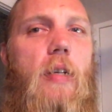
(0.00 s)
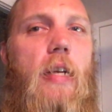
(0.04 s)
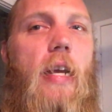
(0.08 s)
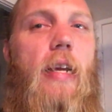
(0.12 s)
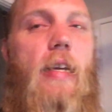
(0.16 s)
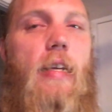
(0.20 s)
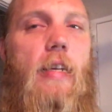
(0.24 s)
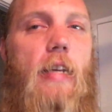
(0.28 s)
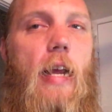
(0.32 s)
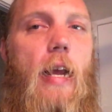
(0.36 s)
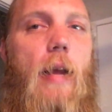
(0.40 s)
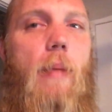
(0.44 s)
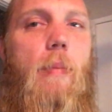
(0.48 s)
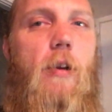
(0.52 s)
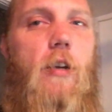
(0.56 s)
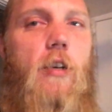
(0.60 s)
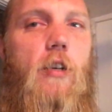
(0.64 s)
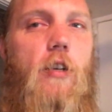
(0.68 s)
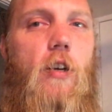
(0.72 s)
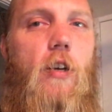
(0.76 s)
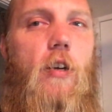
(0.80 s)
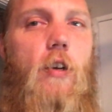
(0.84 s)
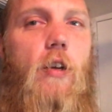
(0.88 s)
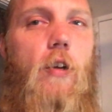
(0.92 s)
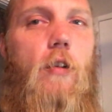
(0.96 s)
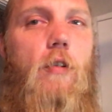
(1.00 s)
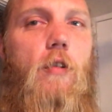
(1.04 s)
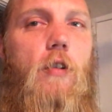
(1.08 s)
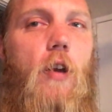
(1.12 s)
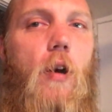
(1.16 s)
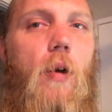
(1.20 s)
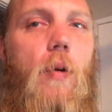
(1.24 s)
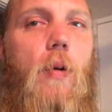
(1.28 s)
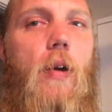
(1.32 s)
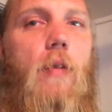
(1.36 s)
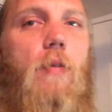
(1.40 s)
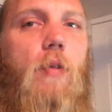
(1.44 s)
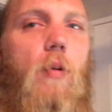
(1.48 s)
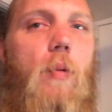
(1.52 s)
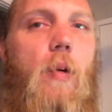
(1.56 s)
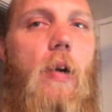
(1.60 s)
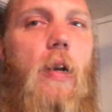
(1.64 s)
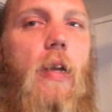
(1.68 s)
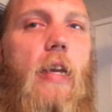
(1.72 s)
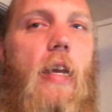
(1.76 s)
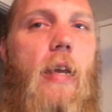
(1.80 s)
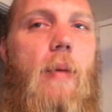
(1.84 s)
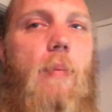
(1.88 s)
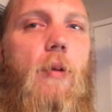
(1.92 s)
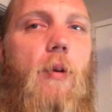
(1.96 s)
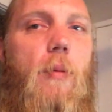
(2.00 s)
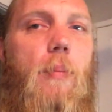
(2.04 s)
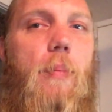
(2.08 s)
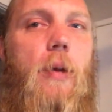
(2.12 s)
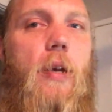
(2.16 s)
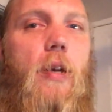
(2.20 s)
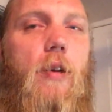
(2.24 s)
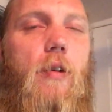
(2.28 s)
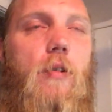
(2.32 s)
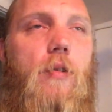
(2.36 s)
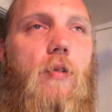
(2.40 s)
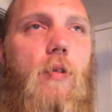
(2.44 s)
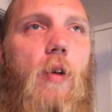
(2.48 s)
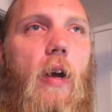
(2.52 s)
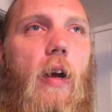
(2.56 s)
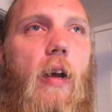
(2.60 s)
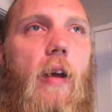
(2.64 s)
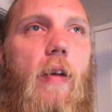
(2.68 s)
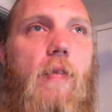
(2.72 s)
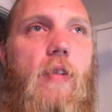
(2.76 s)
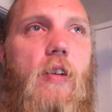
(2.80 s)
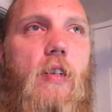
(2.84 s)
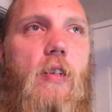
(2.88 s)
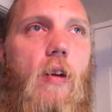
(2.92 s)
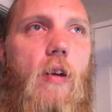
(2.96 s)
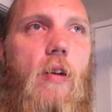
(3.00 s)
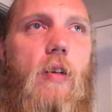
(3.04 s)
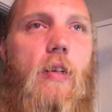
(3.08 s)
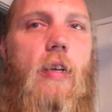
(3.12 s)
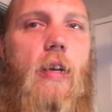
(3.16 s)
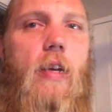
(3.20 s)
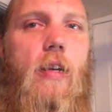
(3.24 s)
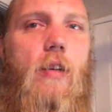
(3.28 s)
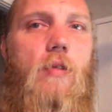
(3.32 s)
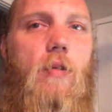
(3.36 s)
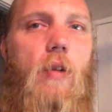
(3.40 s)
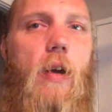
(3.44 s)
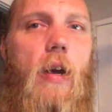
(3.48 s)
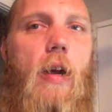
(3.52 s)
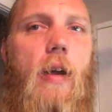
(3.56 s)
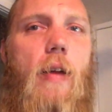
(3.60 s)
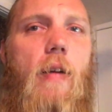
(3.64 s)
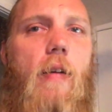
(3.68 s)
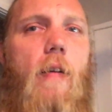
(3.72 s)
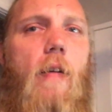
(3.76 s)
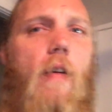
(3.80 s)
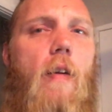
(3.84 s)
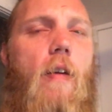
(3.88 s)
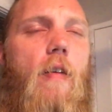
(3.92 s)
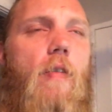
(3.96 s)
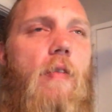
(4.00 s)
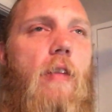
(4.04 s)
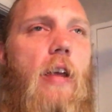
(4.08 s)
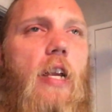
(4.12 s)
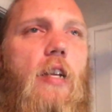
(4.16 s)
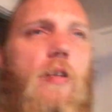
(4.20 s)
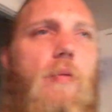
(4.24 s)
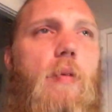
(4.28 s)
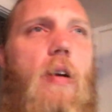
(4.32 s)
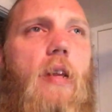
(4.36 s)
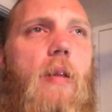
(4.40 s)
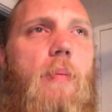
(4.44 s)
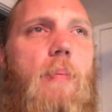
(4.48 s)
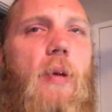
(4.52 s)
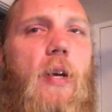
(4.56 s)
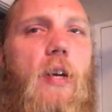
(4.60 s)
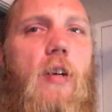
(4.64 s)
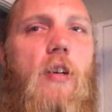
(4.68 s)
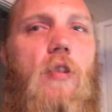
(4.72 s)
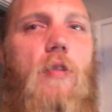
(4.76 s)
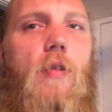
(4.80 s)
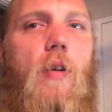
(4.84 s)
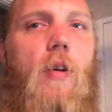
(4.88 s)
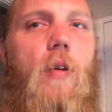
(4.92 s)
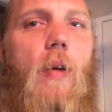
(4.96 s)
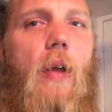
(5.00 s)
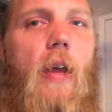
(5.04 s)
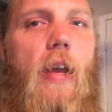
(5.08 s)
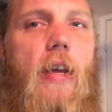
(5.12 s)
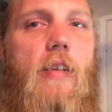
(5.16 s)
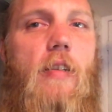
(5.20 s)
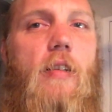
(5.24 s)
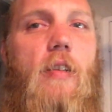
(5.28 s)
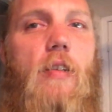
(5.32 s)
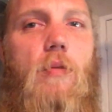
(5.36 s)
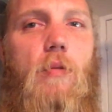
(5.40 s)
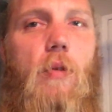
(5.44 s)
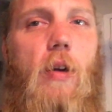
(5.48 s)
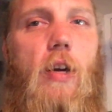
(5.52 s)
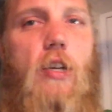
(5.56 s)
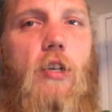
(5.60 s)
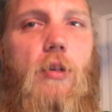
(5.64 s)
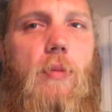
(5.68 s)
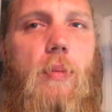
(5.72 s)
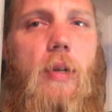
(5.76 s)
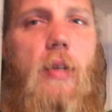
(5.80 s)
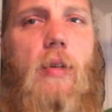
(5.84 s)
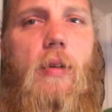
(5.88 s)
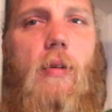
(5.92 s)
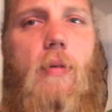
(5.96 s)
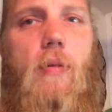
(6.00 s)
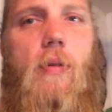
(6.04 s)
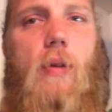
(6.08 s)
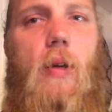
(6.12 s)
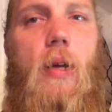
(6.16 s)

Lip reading: get damaged. You don't ever want to keep your beard dry. If it starts to get dry, that's why the Beard Struggle has this regimen